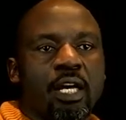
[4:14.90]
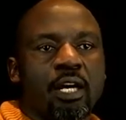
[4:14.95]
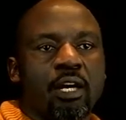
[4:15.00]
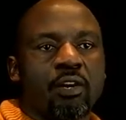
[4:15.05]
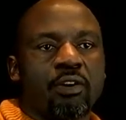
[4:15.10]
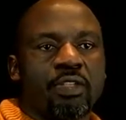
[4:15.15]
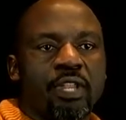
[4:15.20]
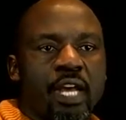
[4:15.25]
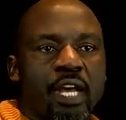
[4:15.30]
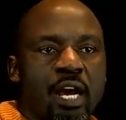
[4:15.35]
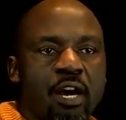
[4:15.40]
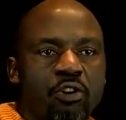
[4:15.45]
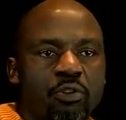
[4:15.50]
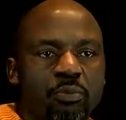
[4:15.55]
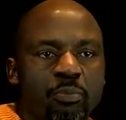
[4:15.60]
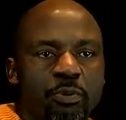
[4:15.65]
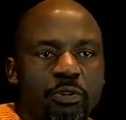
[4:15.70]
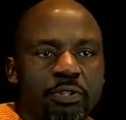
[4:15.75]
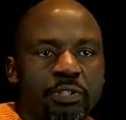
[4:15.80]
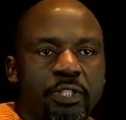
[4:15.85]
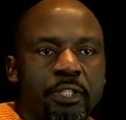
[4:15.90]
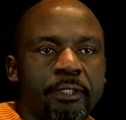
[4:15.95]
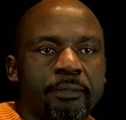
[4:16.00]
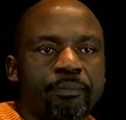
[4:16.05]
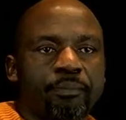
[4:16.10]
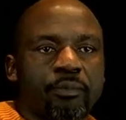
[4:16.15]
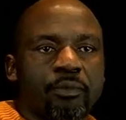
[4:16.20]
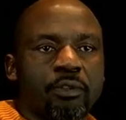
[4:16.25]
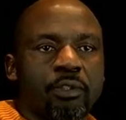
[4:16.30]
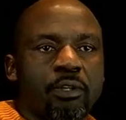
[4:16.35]
on the output.
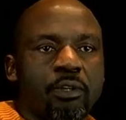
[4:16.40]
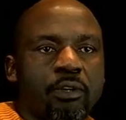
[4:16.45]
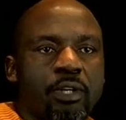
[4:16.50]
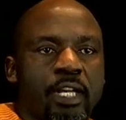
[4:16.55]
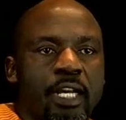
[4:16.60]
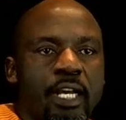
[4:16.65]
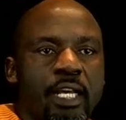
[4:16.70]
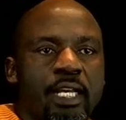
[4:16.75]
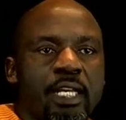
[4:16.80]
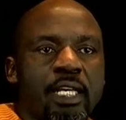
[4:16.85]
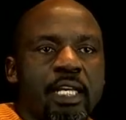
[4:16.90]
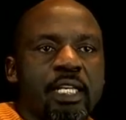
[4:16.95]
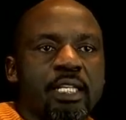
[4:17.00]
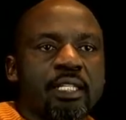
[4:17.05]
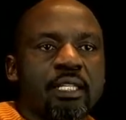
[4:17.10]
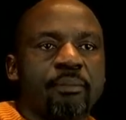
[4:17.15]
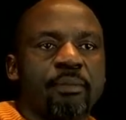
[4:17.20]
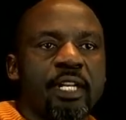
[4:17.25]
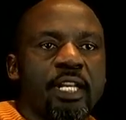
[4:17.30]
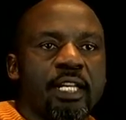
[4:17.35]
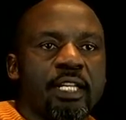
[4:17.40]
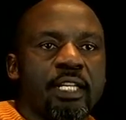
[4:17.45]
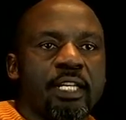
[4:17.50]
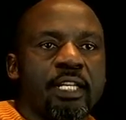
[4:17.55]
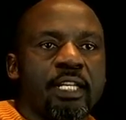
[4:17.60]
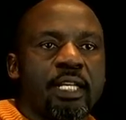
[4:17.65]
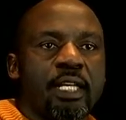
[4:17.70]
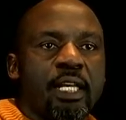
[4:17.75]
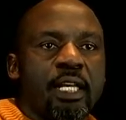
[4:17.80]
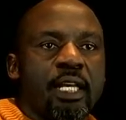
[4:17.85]
Okay?
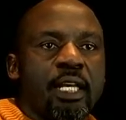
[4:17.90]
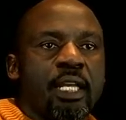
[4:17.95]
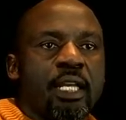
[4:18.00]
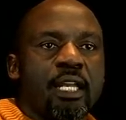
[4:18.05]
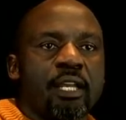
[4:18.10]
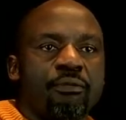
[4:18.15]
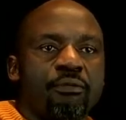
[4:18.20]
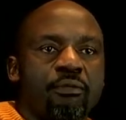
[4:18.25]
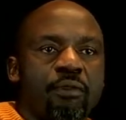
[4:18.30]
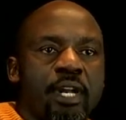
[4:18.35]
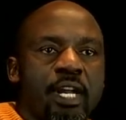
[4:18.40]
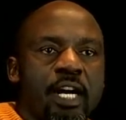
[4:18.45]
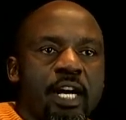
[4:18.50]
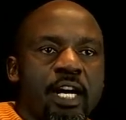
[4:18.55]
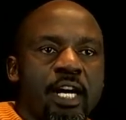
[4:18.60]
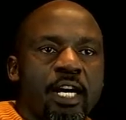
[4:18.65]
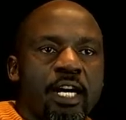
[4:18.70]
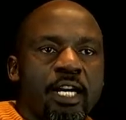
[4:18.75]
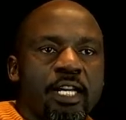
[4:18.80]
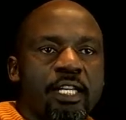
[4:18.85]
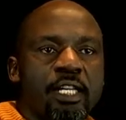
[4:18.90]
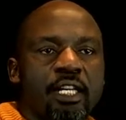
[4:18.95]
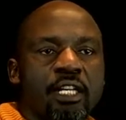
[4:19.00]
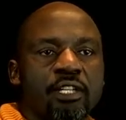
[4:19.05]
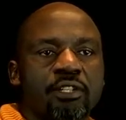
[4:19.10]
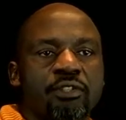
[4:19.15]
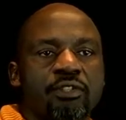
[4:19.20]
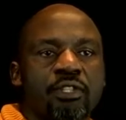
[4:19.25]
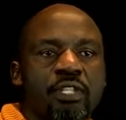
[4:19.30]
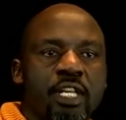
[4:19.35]
Similarly, if we add
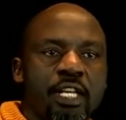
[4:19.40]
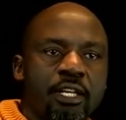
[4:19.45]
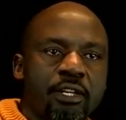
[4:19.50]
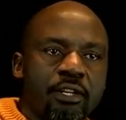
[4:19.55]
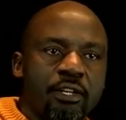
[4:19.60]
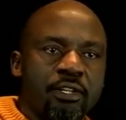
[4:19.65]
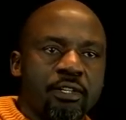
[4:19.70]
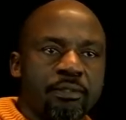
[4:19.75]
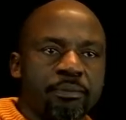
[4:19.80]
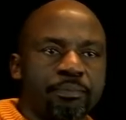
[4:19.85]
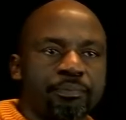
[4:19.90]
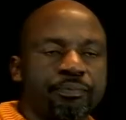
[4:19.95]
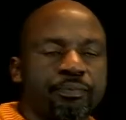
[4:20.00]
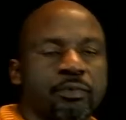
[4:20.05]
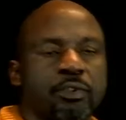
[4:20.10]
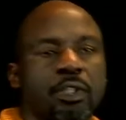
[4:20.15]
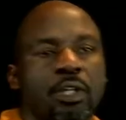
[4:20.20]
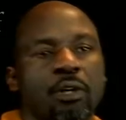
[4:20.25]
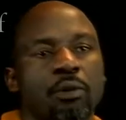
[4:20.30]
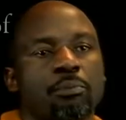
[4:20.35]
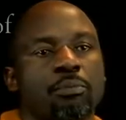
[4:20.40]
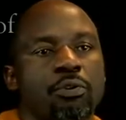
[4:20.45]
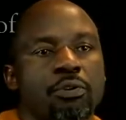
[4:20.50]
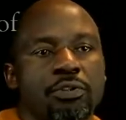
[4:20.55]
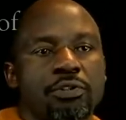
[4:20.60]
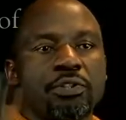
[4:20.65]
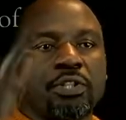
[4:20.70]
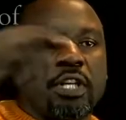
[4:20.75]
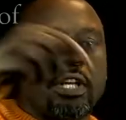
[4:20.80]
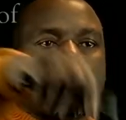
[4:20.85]
0, put
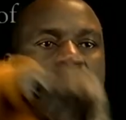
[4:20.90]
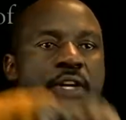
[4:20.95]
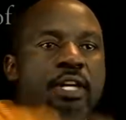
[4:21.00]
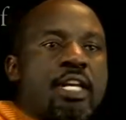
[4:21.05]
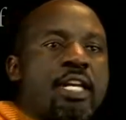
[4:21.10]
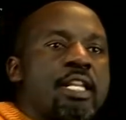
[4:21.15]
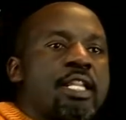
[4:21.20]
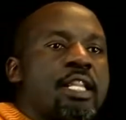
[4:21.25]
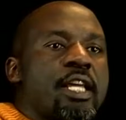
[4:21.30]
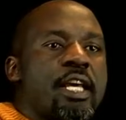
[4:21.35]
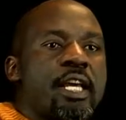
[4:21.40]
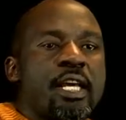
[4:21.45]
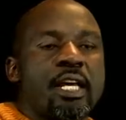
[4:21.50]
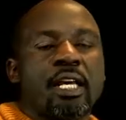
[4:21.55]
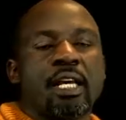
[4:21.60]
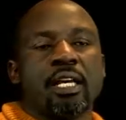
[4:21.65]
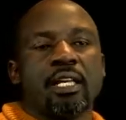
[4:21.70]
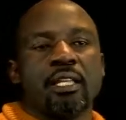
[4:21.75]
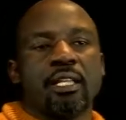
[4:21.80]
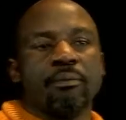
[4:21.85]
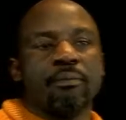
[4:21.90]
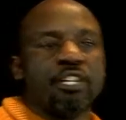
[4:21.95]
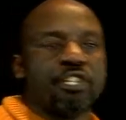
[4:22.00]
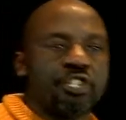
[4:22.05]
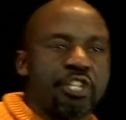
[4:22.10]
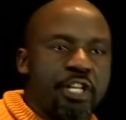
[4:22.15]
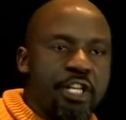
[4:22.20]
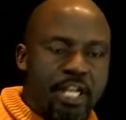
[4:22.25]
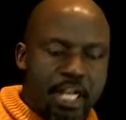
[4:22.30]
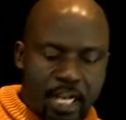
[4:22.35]
0 in there, the
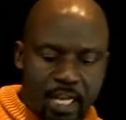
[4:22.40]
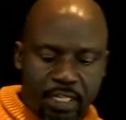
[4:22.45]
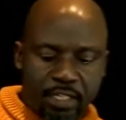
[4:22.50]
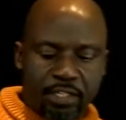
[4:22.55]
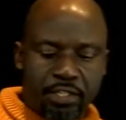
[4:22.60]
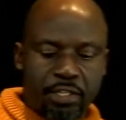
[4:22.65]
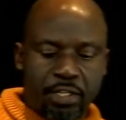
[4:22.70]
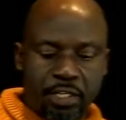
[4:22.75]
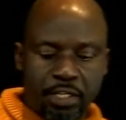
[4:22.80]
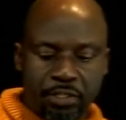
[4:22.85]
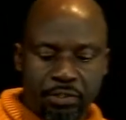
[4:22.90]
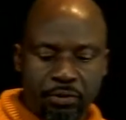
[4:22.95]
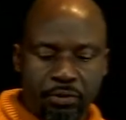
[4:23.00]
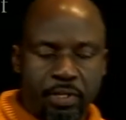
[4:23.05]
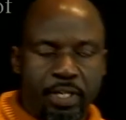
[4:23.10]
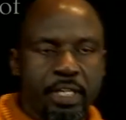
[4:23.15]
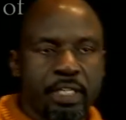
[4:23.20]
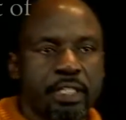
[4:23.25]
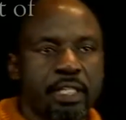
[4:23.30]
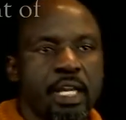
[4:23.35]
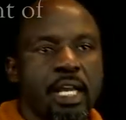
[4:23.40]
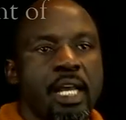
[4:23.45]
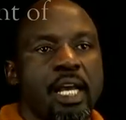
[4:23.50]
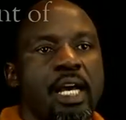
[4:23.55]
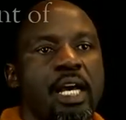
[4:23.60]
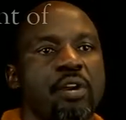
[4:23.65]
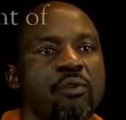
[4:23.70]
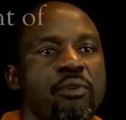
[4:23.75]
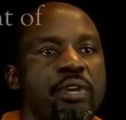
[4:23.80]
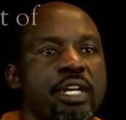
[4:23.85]
machine adds 3 to it,
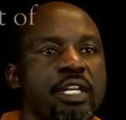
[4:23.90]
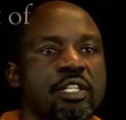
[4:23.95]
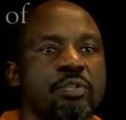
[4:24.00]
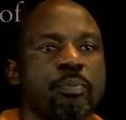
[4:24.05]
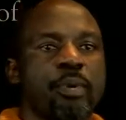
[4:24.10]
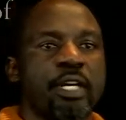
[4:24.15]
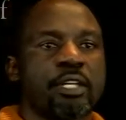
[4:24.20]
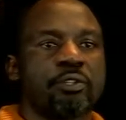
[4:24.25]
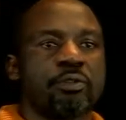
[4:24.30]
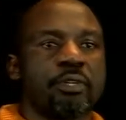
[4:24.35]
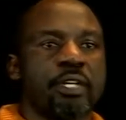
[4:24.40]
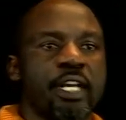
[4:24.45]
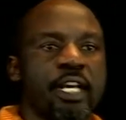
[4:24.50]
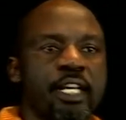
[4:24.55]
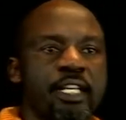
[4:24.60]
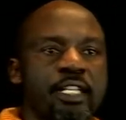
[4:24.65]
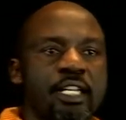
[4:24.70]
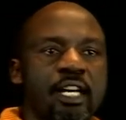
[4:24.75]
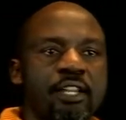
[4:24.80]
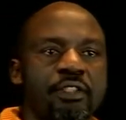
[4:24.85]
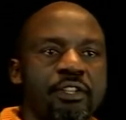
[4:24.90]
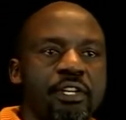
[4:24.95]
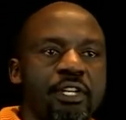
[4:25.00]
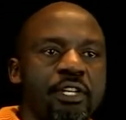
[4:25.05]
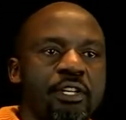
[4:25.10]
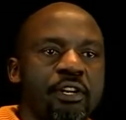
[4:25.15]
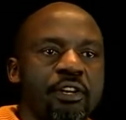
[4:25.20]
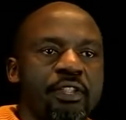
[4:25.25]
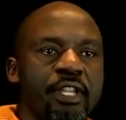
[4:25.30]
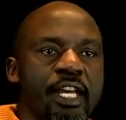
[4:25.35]
and we expect to get a 3
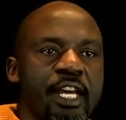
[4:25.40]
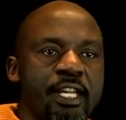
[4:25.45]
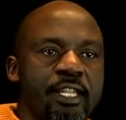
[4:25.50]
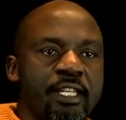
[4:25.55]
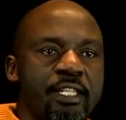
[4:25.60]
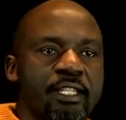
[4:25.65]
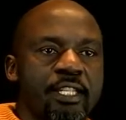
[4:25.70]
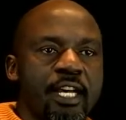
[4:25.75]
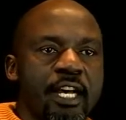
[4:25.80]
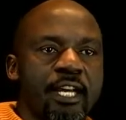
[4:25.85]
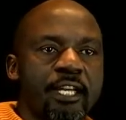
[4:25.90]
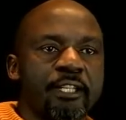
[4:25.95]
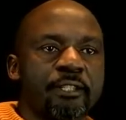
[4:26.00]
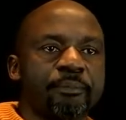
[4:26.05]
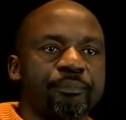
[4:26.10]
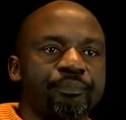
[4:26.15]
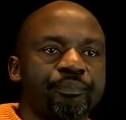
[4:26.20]
on the other side.